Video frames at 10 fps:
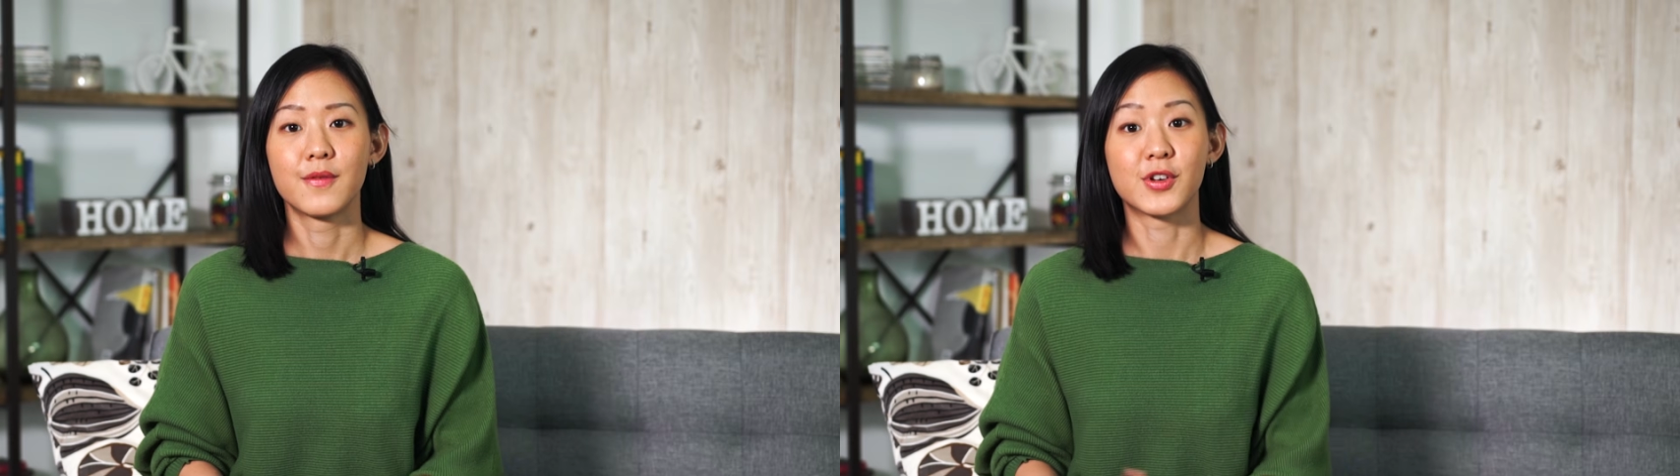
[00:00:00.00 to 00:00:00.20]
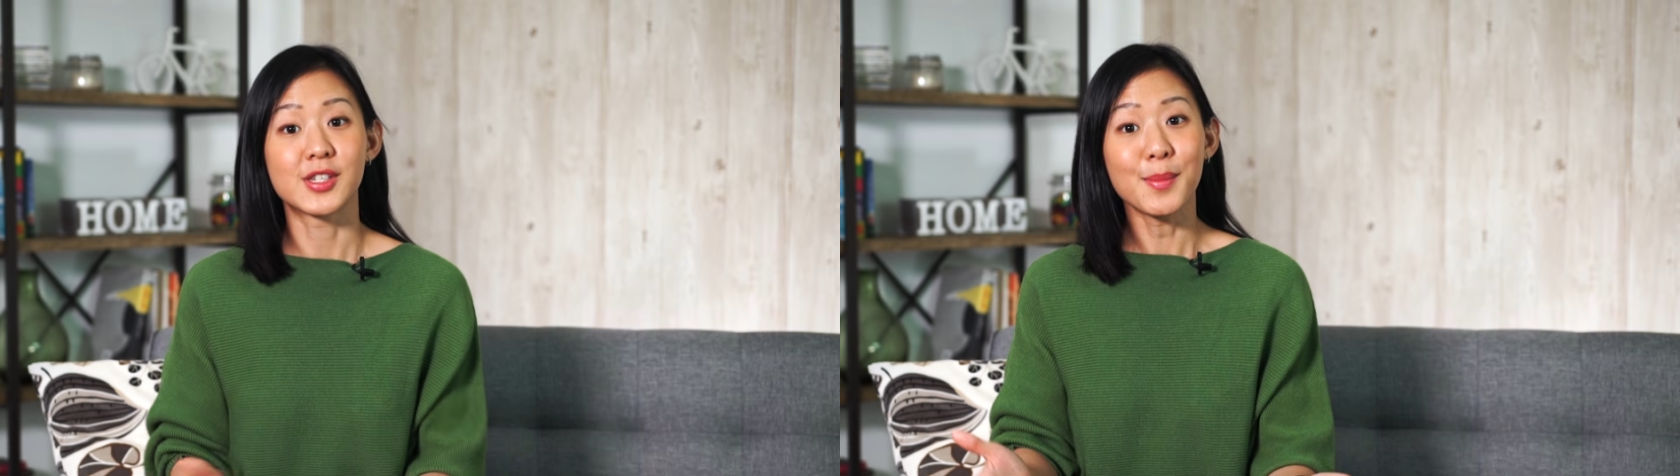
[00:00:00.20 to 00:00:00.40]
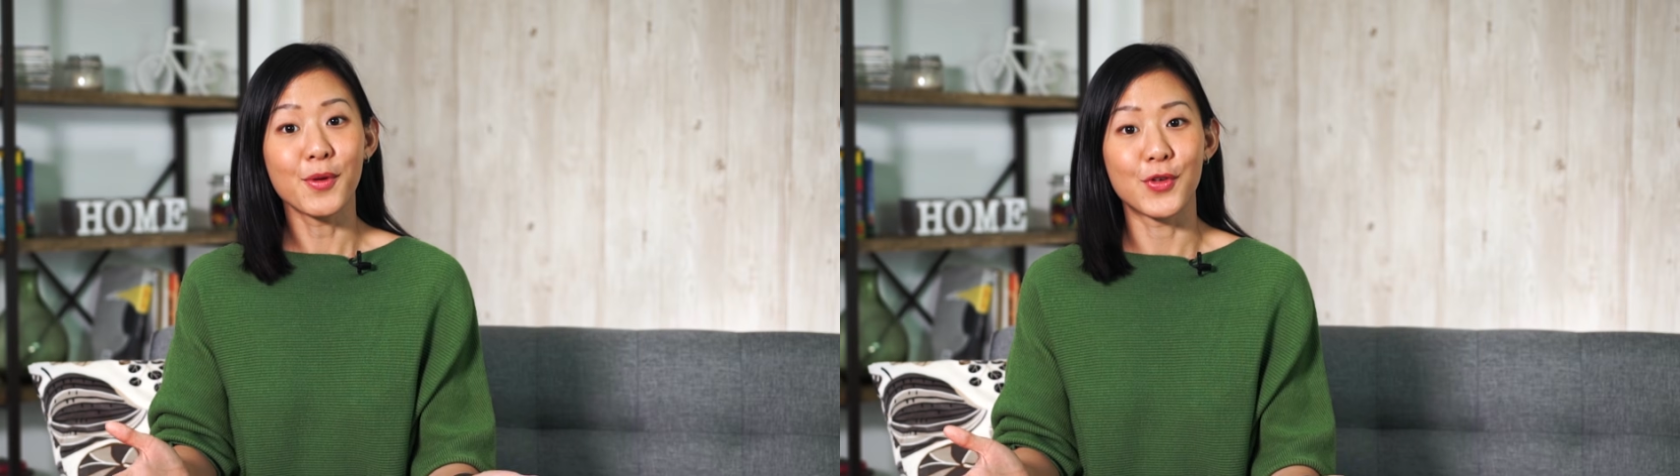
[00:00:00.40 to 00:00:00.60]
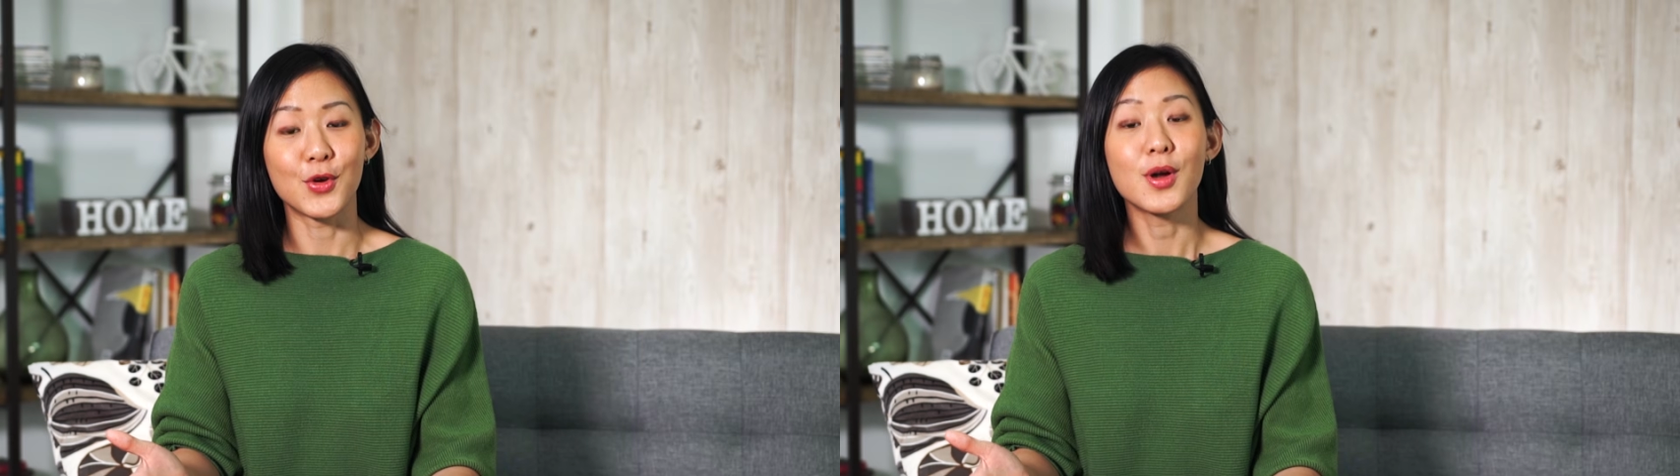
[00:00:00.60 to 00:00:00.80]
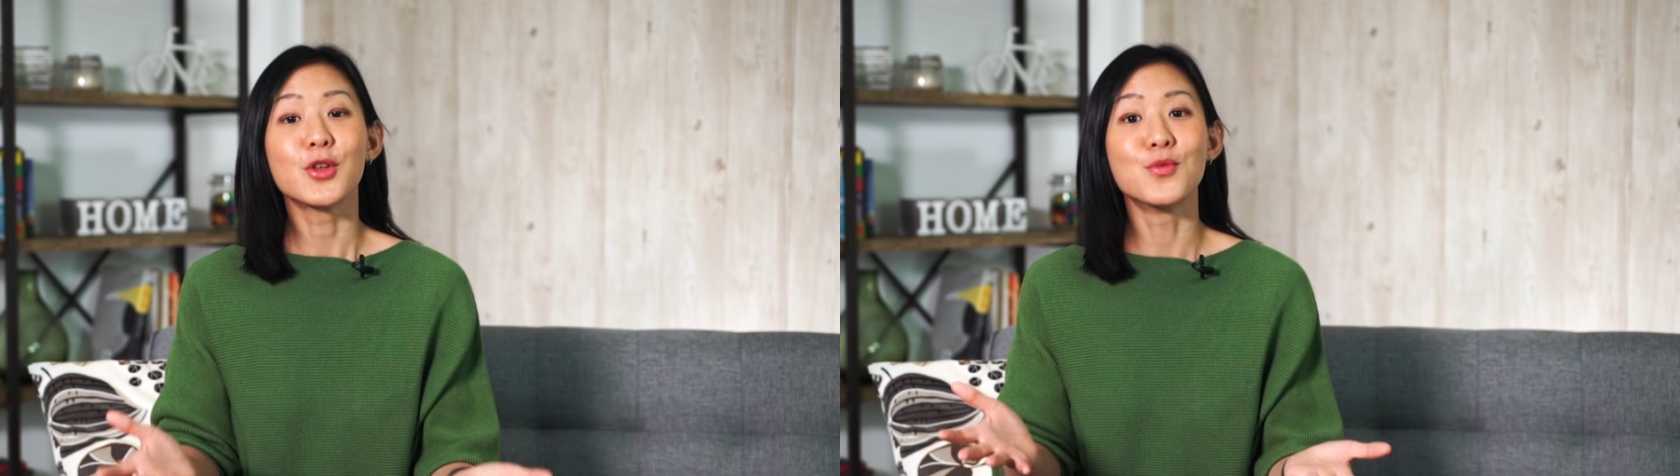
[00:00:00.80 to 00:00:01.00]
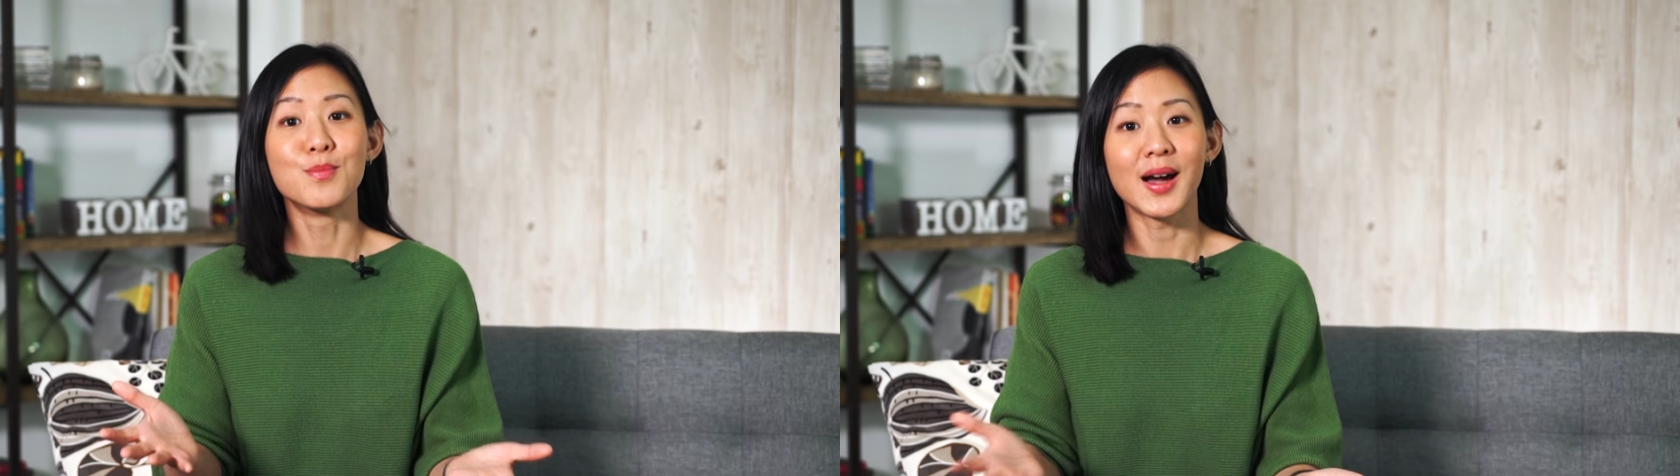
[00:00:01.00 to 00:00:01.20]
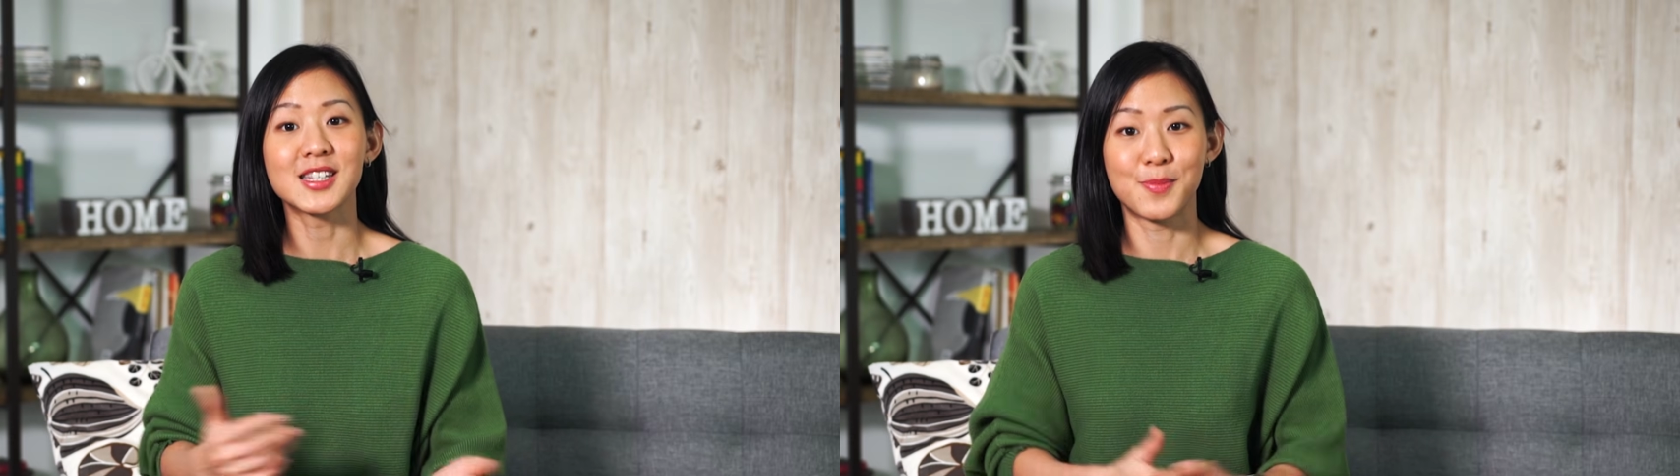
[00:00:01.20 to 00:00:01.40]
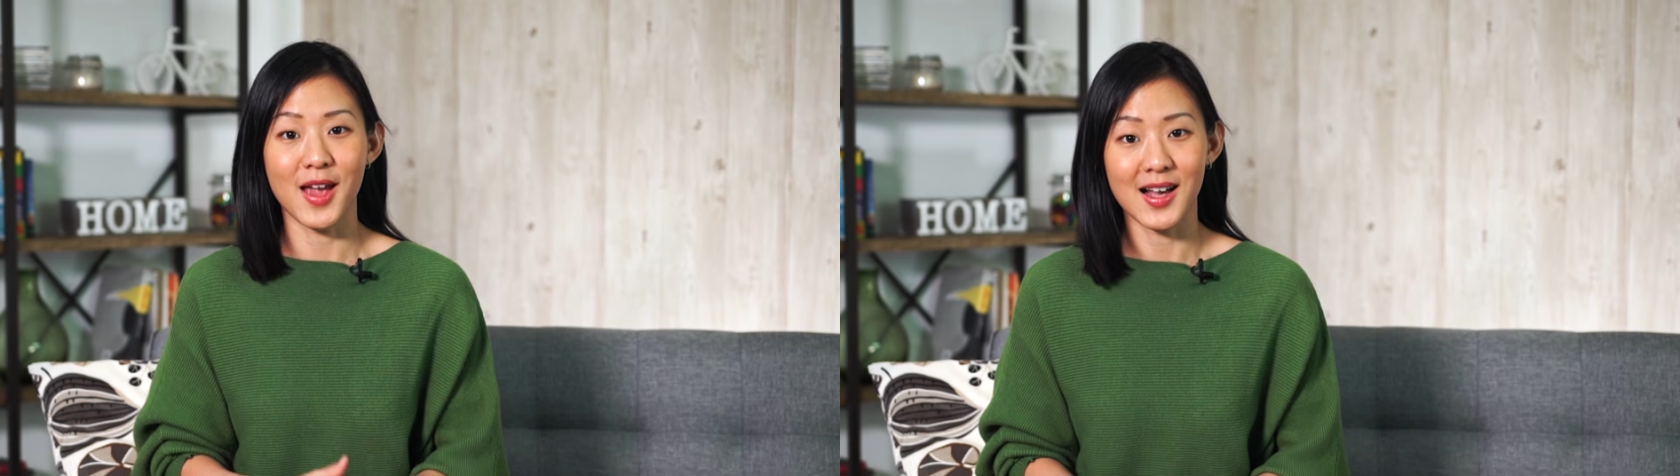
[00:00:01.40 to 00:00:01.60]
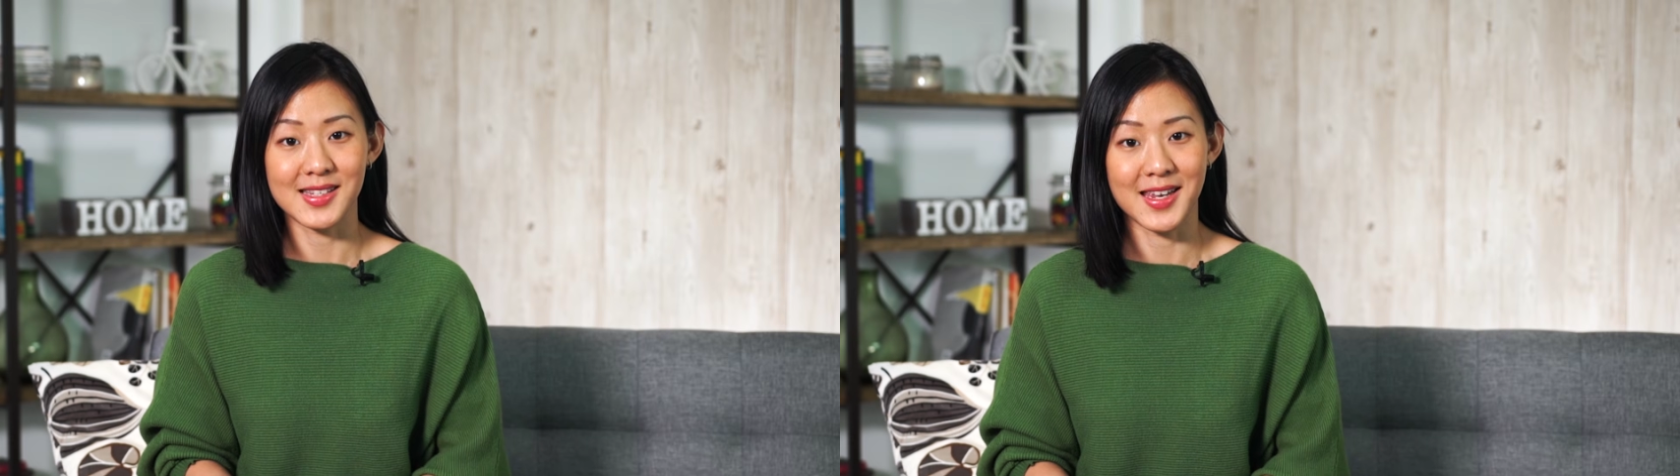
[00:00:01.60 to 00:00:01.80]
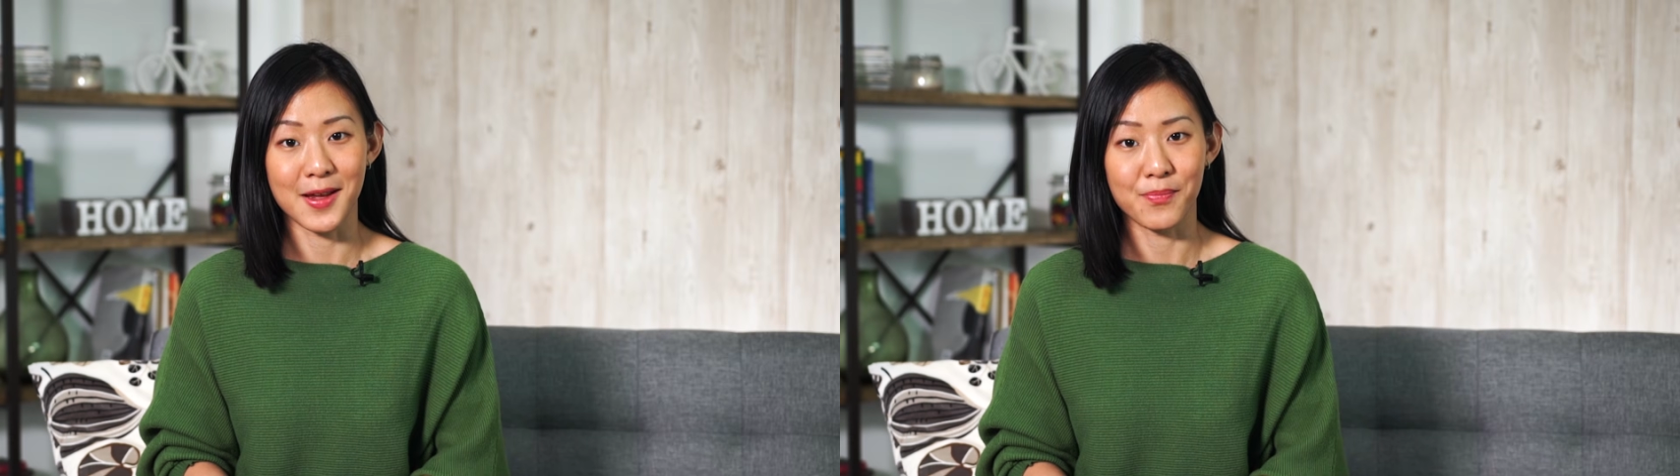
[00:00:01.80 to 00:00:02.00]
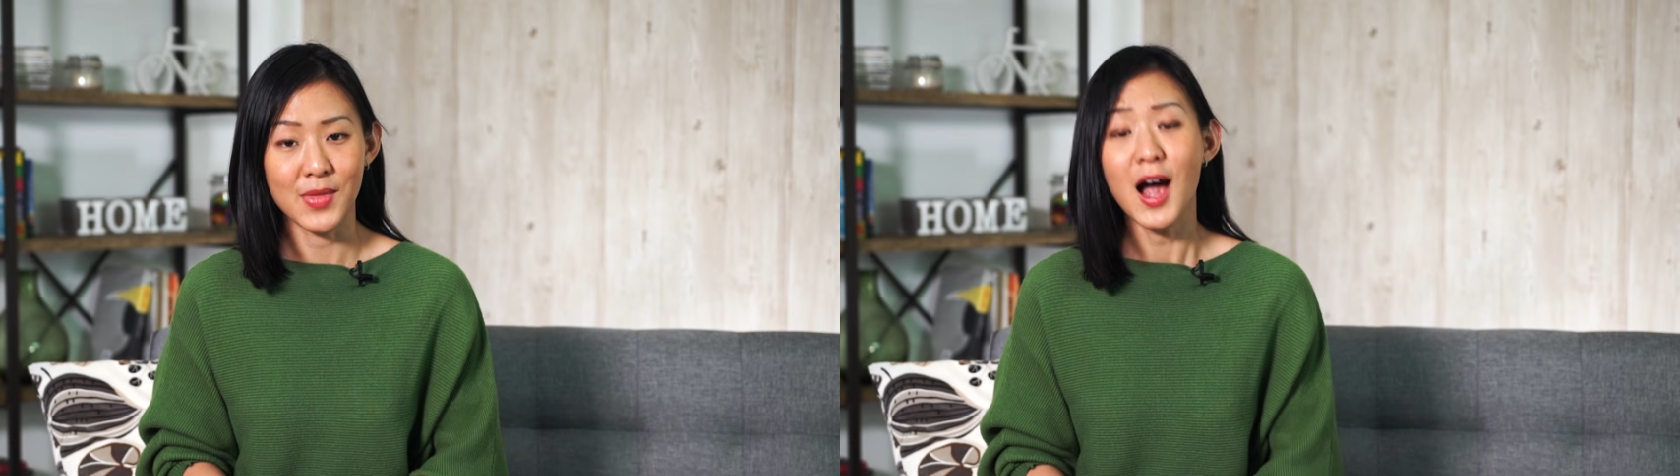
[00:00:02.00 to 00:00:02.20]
For some of you, you might be asking,